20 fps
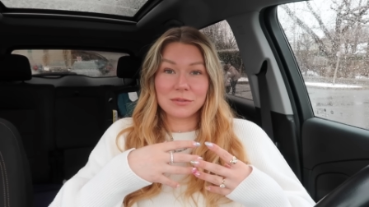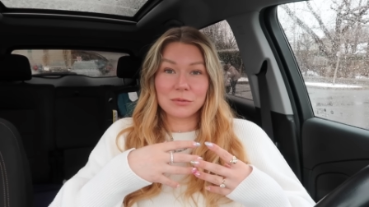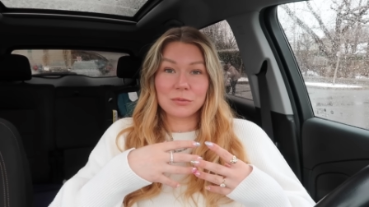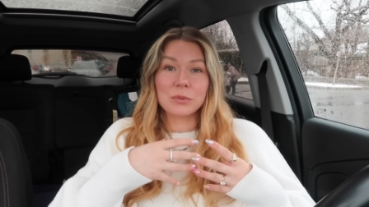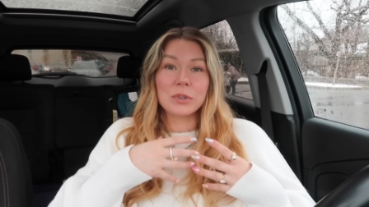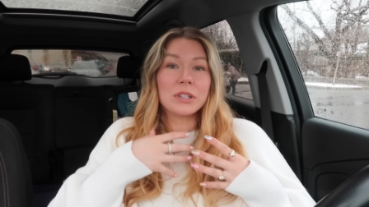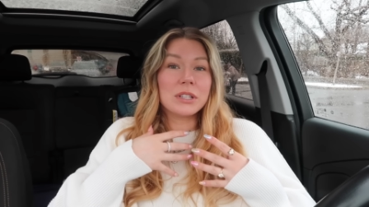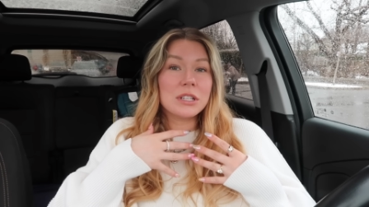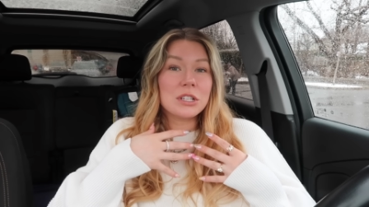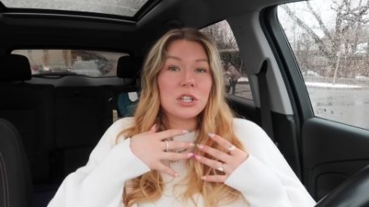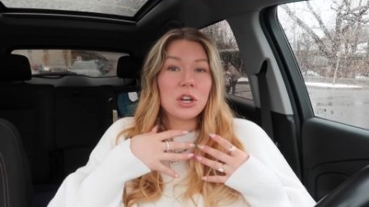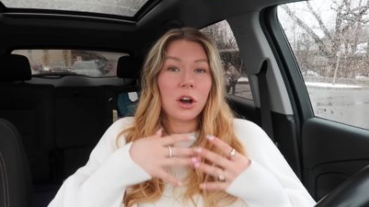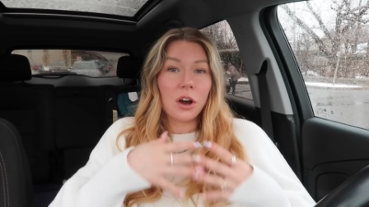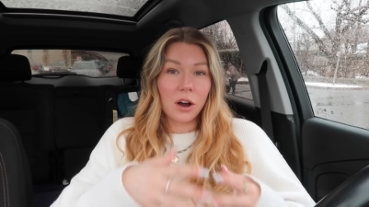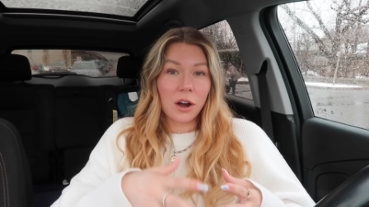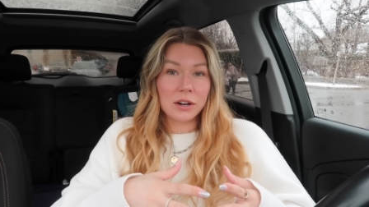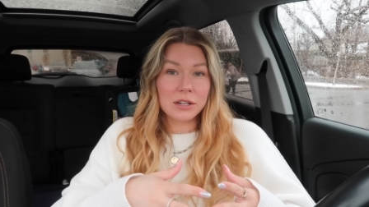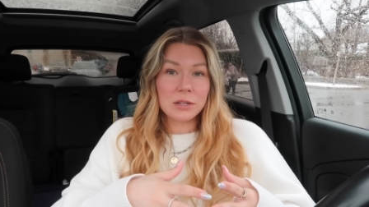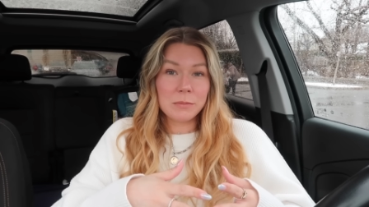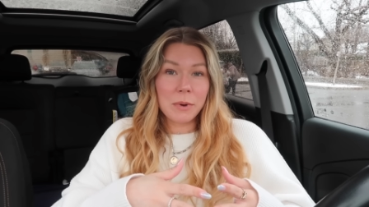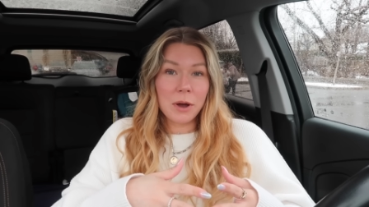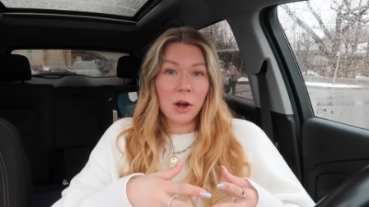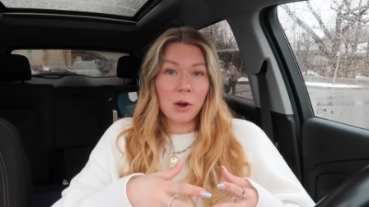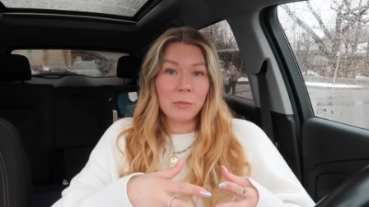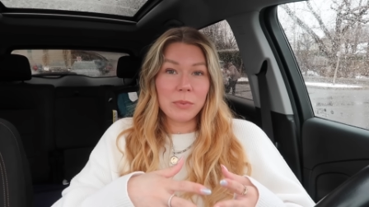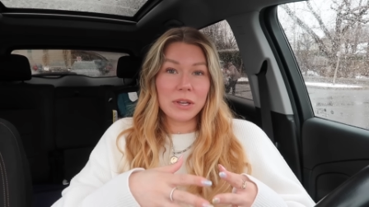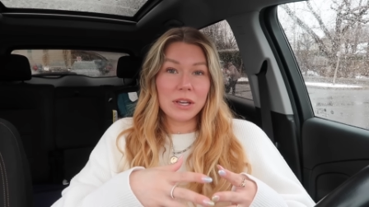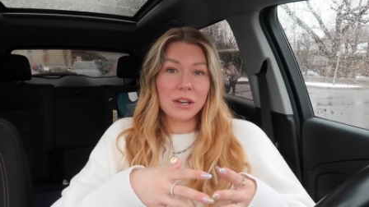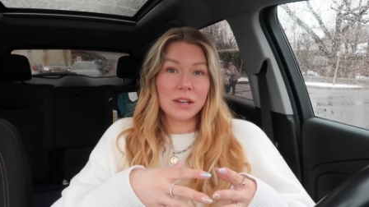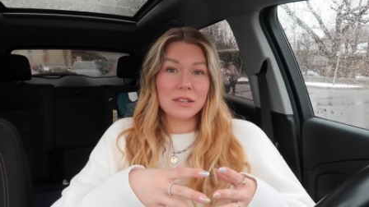really talked
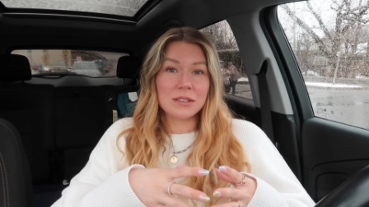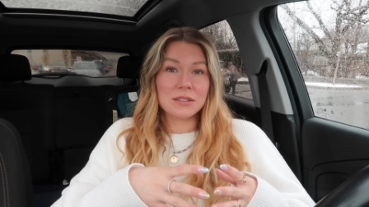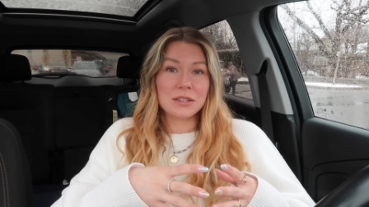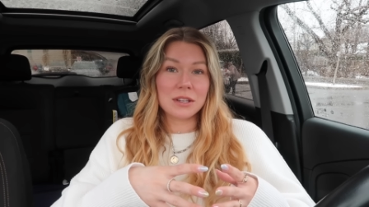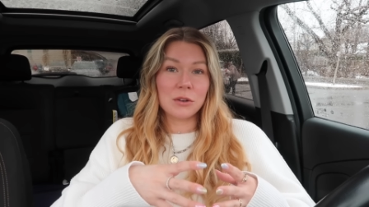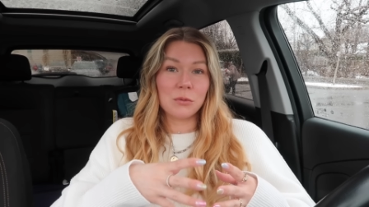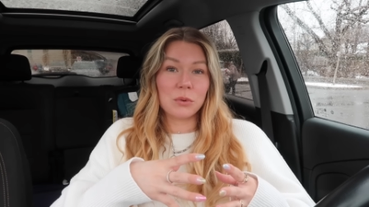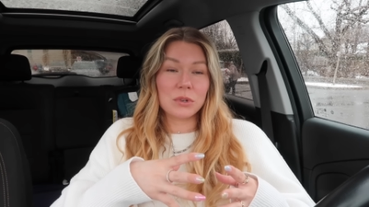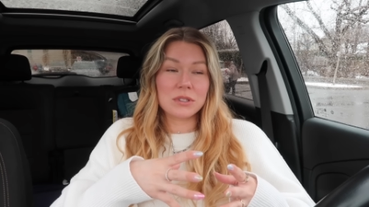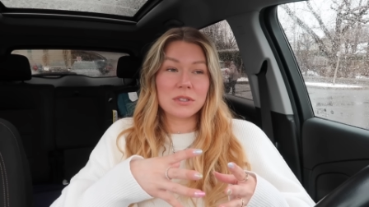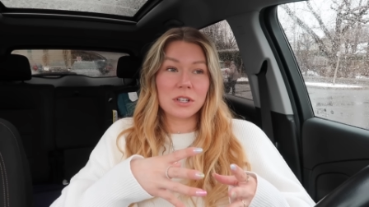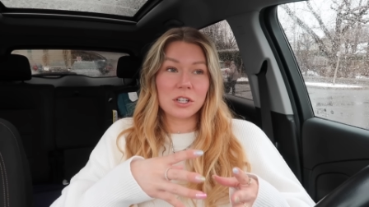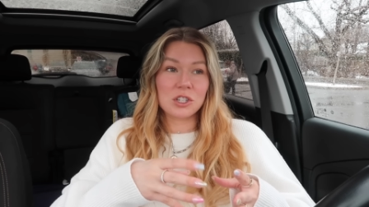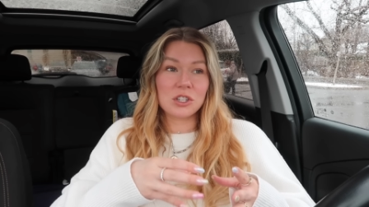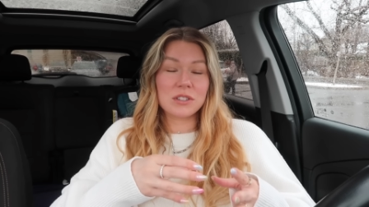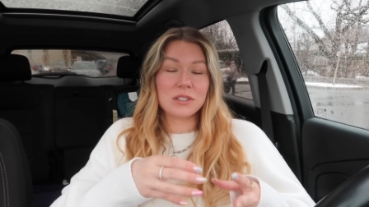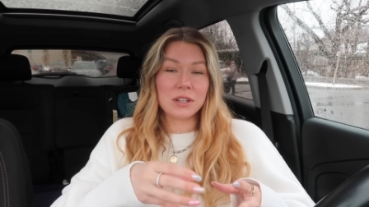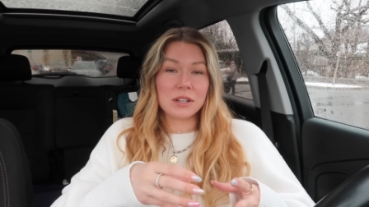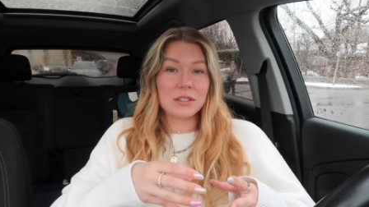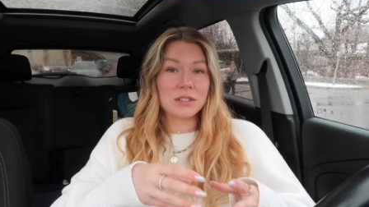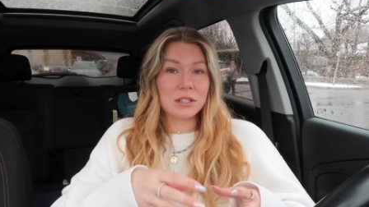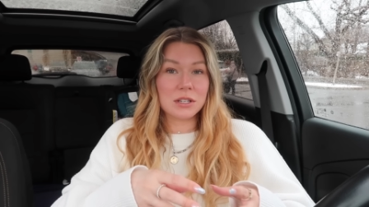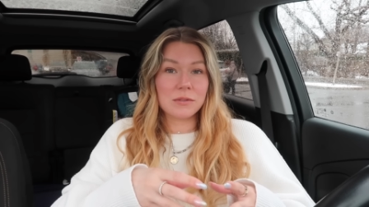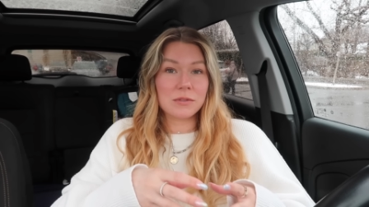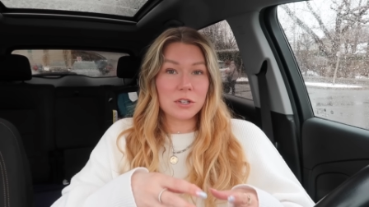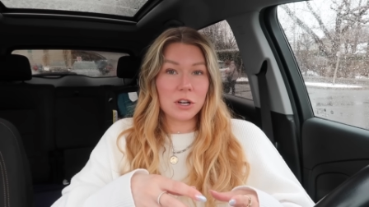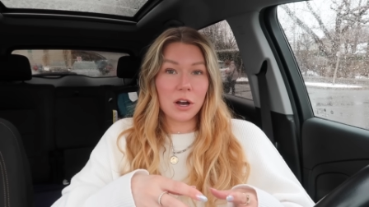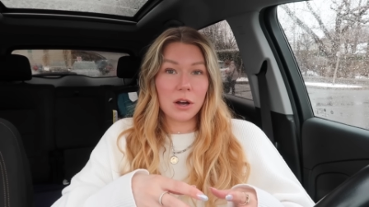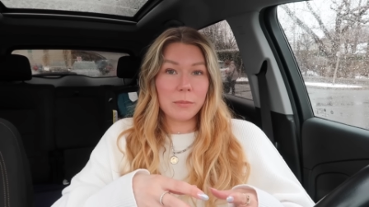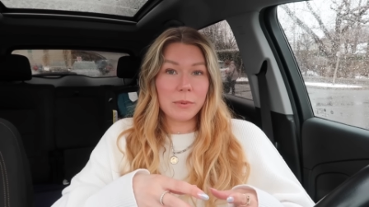about because it was such a sensitive
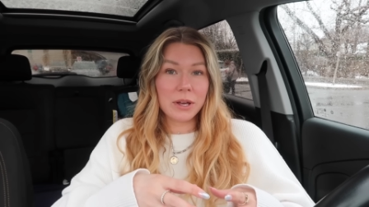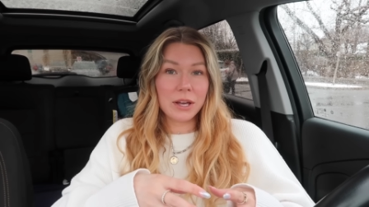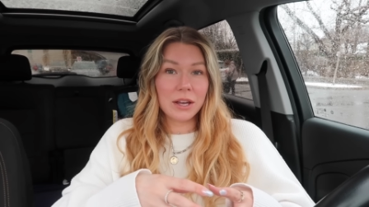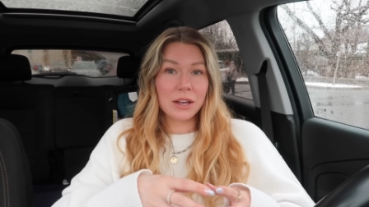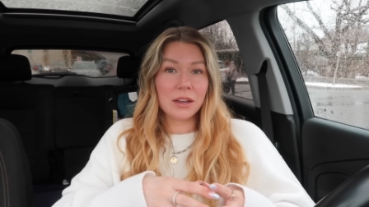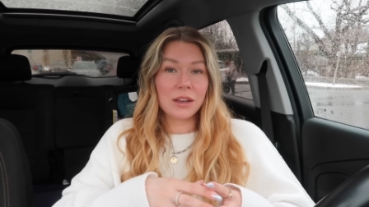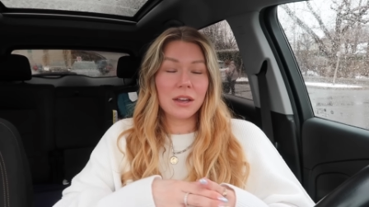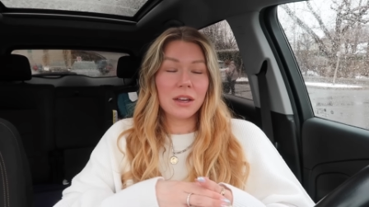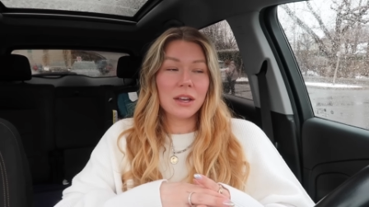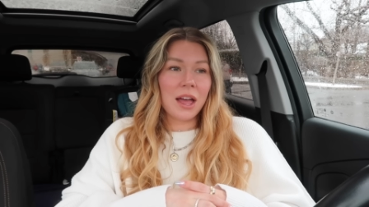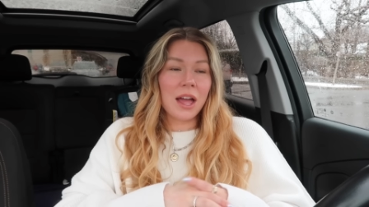topic.